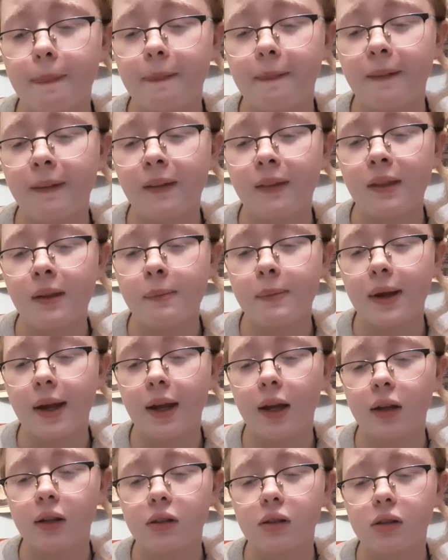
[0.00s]
in the
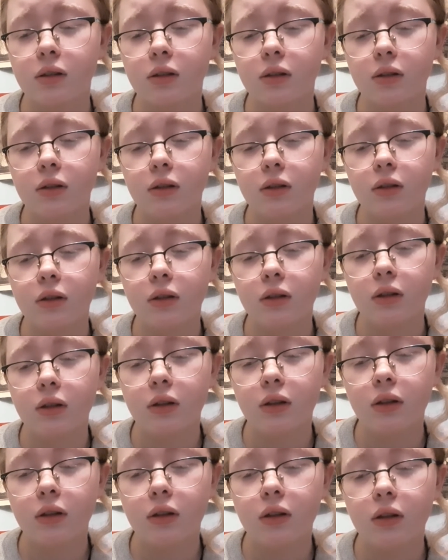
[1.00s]
past.
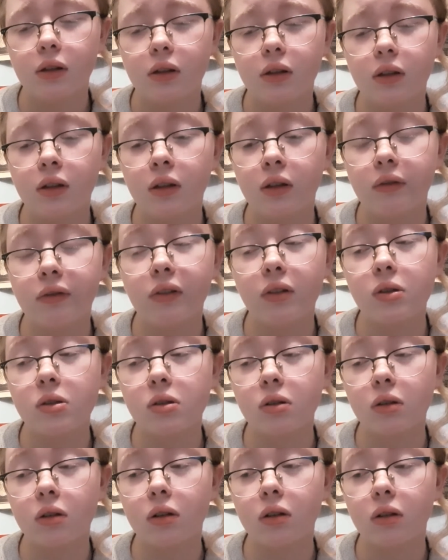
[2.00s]
In the
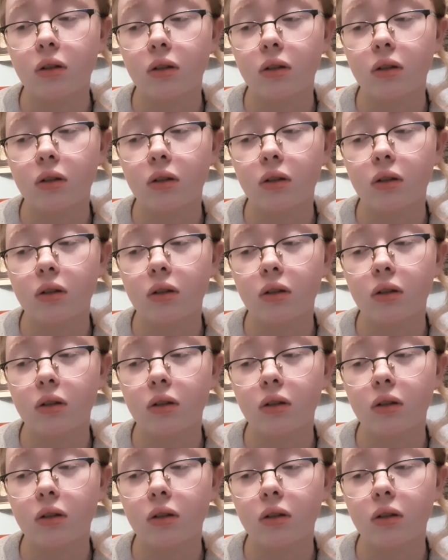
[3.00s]
future.